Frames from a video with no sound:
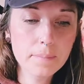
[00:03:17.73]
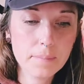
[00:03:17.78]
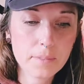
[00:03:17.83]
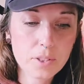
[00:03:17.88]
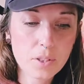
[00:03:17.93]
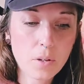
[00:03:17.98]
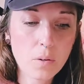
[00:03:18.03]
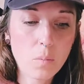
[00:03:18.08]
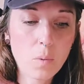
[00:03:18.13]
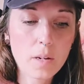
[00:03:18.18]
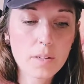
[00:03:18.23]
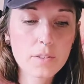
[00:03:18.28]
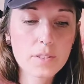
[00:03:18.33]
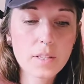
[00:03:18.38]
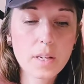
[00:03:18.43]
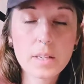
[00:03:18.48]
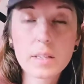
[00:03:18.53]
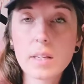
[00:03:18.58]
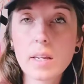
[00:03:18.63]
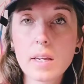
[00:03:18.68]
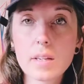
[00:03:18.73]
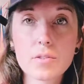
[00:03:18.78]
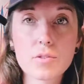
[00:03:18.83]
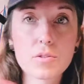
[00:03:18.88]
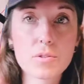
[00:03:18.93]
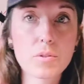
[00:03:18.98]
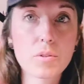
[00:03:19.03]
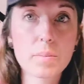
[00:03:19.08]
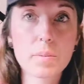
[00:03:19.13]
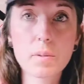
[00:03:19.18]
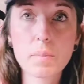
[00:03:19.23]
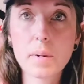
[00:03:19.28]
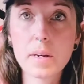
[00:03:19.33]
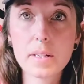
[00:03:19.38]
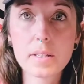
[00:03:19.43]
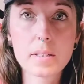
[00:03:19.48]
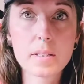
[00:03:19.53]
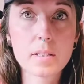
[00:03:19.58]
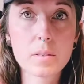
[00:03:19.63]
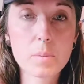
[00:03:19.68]
So water sign, Cancer, Scorpio,
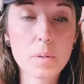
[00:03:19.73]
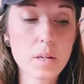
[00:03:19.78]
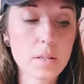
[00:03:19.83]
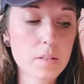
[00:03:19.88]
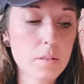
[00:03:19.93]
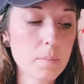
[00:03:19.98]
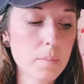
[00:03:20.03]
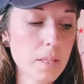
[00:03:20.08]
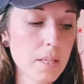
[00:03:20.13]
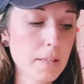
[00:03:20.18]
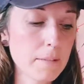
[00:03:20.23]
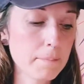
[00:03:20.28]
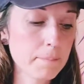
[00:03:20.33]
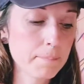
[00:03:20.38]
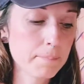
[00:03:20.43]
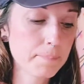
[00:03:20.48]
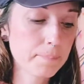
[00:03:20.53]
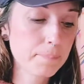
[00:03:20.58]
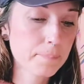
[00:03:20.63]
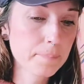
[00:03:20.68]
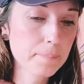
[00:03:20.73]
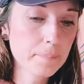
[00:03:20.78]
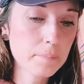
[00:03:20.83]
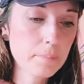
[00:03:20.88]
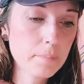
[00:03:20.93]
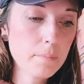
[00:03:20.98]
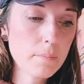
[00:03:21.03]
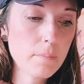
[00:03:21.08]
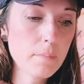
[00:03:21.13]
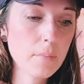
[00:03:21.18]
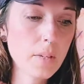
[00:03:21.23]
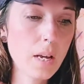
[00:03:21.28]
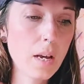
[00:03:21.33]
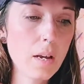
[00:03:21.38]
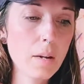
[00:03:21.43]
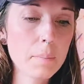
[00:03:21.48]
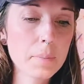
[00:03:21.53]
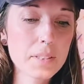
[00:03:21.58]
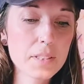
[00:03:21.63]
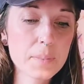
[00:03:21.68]
Pisces possibly.
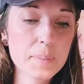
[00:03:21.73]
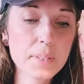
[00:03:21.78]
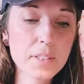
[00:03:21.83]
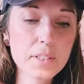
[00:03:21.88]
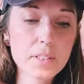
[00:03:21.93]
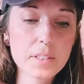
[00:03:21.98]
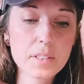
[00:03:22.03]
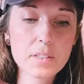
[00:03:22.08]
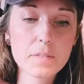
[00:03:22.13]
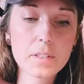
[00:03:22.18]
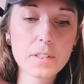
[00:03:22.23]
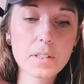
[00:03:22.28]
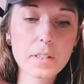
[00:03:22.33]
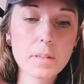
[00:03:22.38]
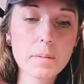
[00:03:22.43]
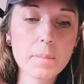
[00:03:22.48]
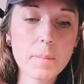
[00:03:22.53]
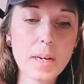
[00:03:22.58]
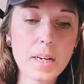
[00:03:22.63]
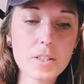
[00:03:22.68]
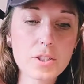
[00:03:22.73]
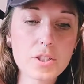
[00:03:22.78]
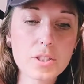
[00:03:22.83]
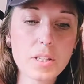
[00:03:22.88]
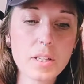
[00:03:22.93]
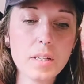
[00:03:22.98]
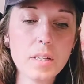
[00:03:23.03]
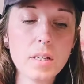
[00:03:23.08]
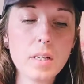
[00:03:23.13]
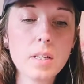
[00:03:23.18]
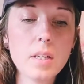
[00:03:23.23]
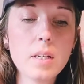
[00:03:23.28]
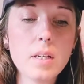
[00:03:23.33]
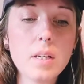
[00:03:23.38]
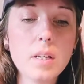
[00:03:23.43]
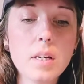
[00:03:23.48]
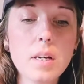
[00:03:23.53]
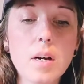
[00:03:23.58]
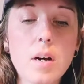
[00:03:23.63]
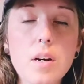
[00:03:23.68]
But this person's very compassionate.
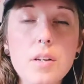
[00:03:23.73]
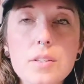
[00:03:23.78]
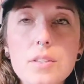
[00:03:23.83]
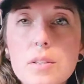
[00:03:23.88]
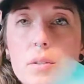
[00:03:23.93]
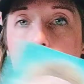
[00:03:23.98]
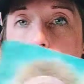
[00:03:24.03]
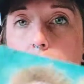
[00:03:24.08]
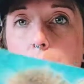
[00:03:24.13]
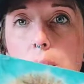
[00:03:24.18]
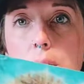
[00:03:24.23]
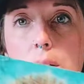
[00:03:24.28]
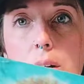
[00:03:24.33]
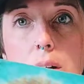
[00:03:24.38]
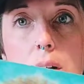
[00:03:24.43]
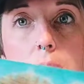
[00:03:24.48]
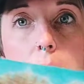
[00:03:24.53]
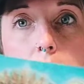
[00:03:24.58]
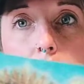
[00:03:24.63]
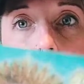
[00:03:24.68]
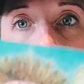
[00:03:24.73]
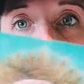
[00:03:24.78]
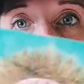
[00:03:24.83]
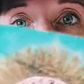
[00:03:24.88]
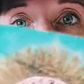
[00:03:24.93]
Also, the Queen of Cups, she